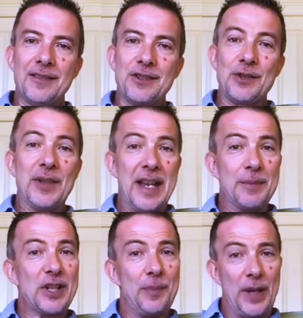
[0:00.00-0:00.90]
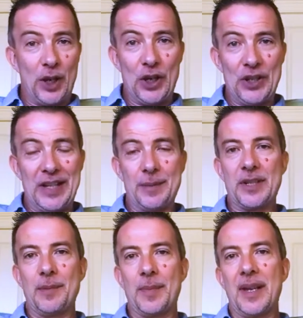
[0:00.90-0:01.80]
So names can be good, names
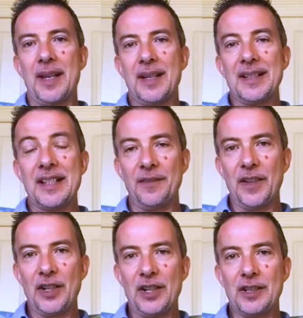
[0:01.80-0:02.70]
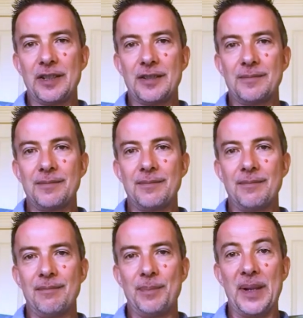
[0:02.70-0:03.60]
can be difficult,
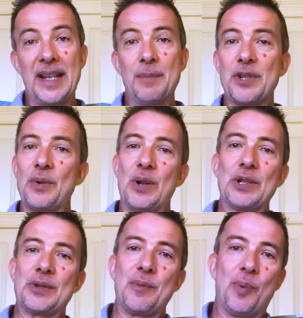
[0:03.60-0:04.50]
but names are also